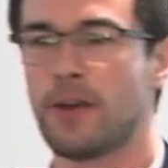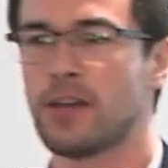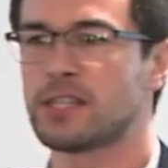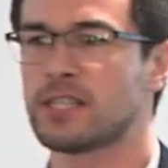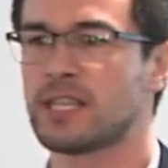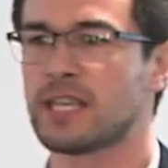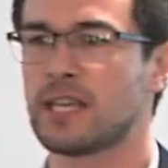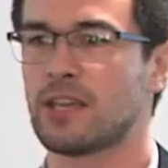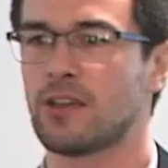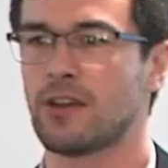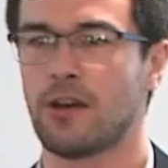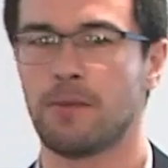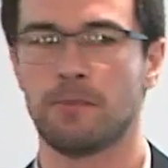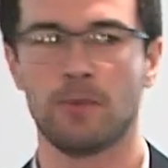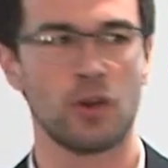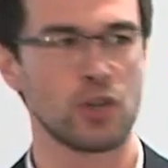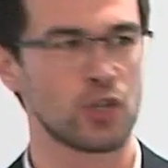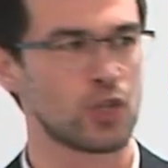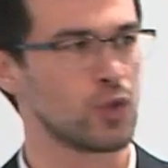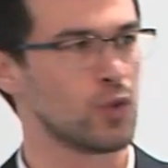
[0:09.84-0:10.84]
firstly, I'm
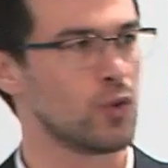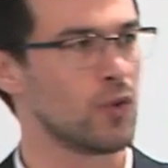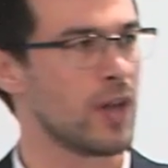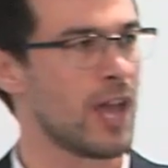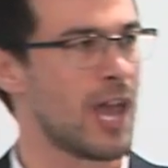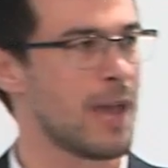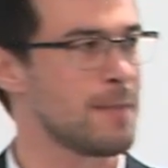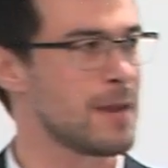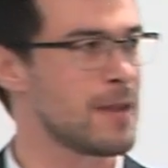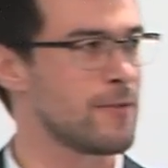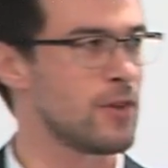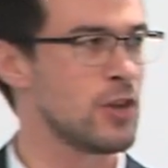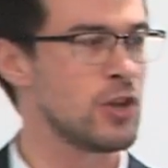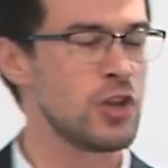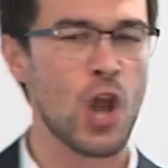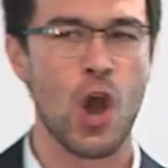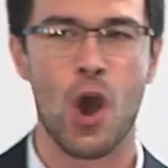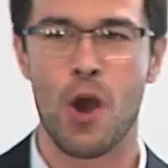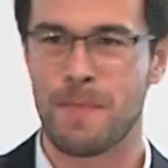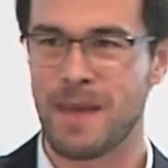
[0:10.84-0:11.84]
not sure how many of you
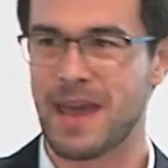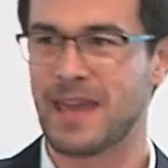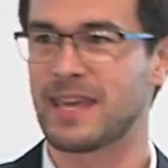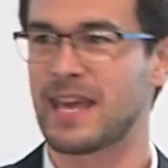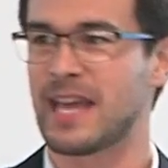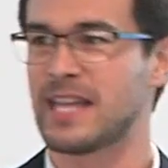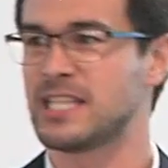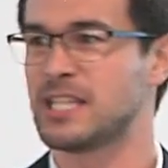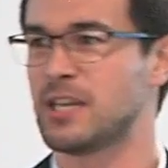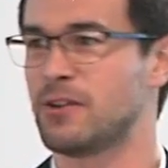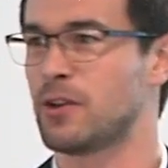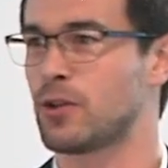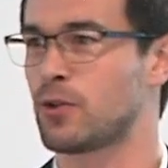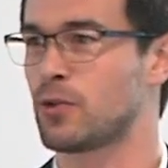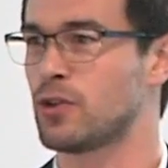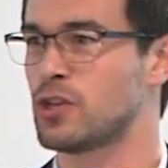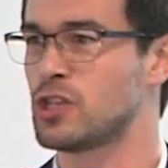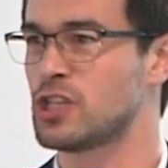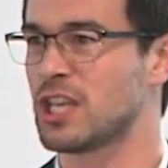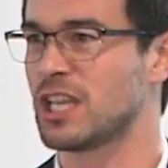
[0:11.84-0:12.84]
know about the anterior
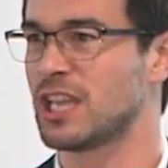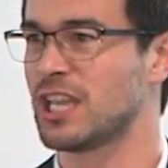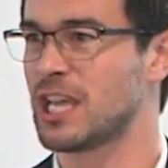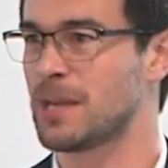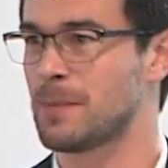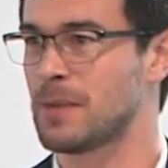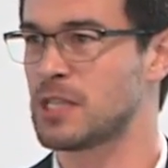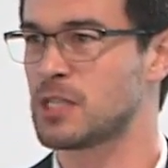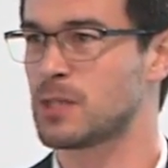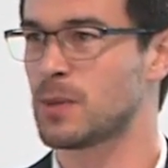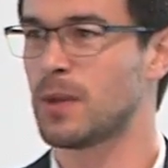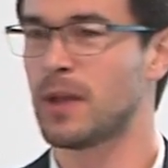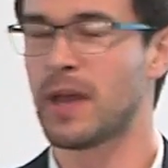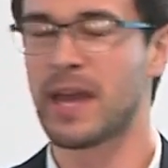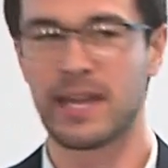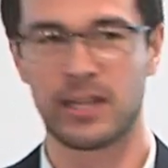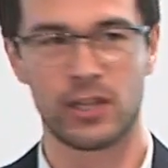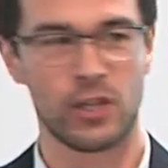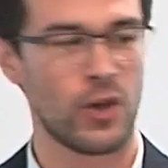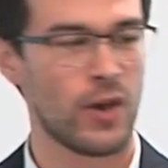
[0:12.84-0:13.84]
cruciate ligament, so
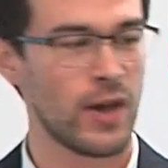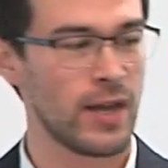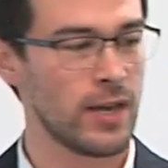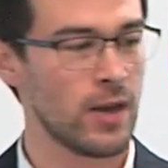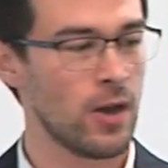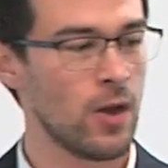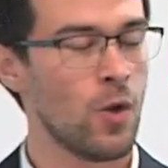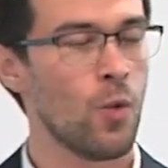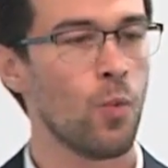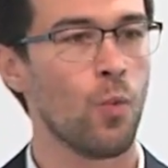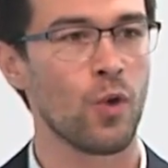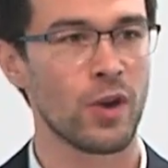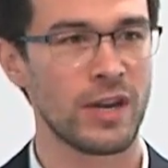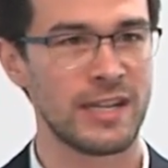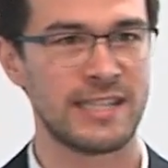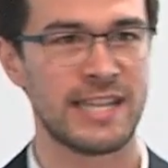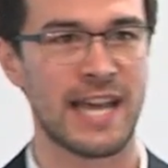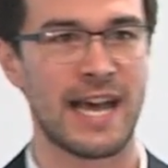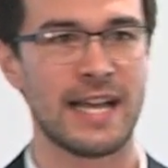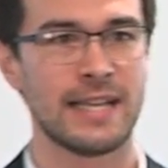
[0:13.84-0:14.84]
I'll outline what
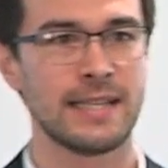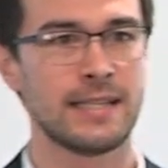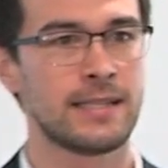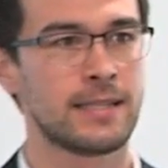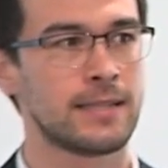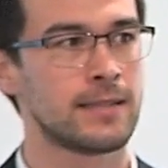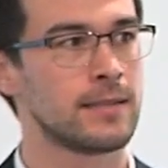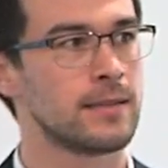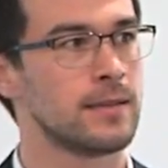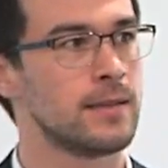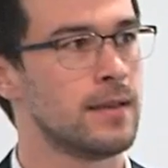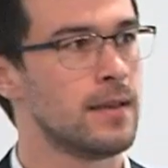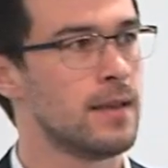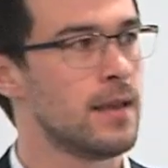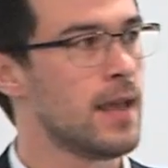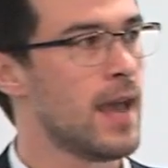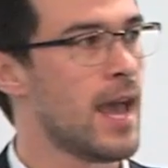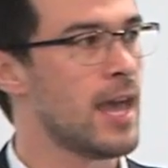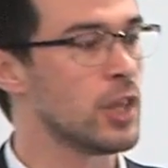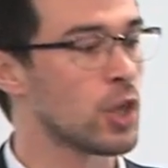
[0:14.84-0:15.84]
it does
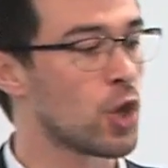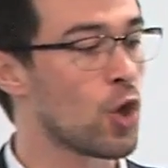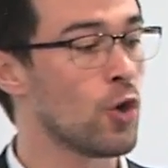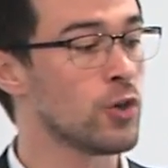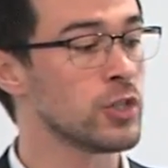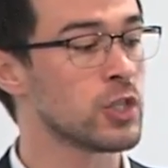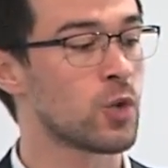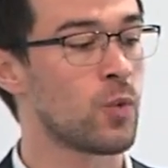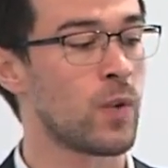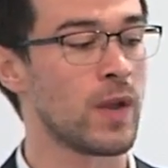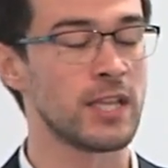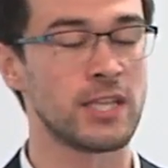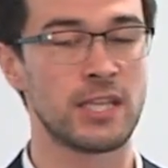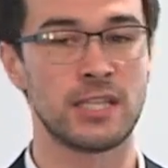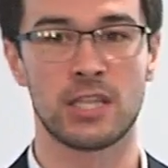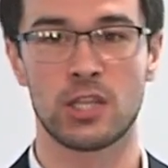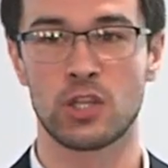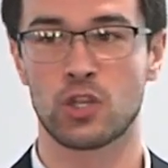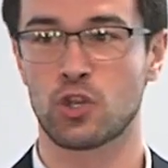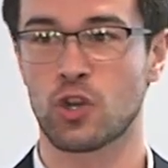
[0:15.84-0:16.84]
and the
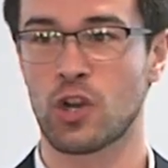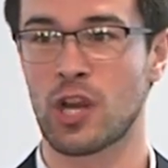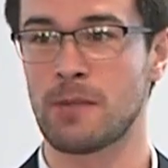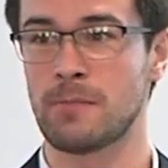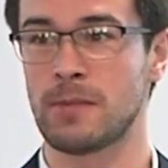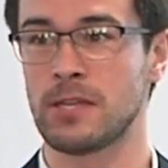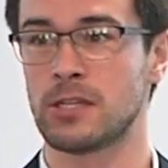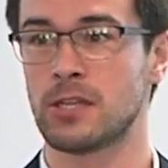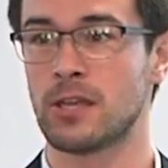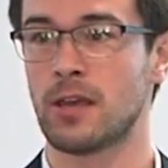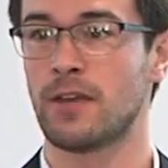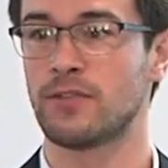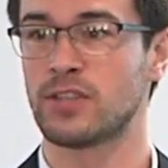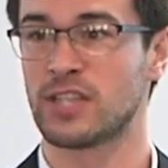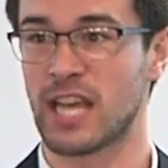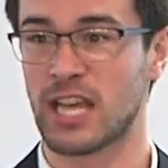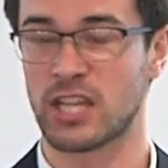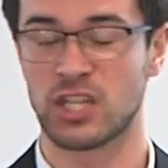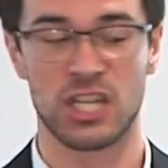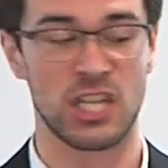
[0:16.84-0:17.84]
consequences and treatment of
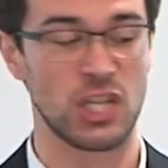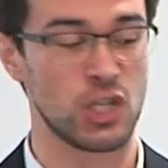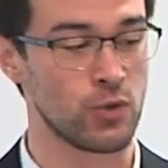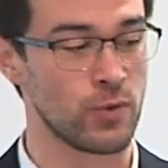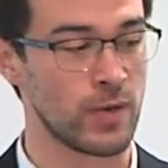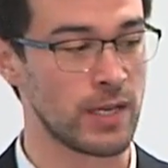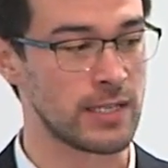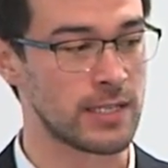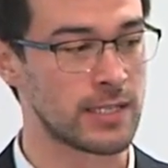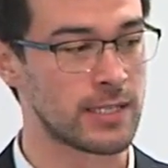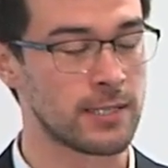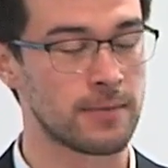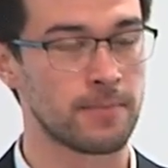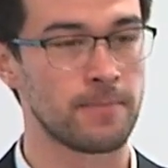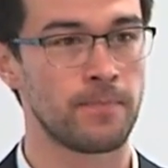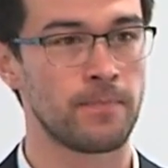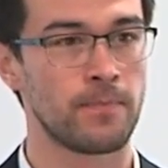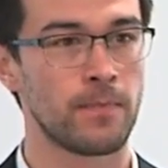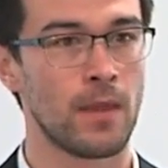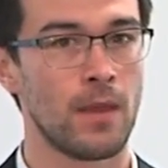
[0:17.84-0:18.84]
such
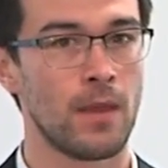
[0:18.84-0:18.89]
injuries.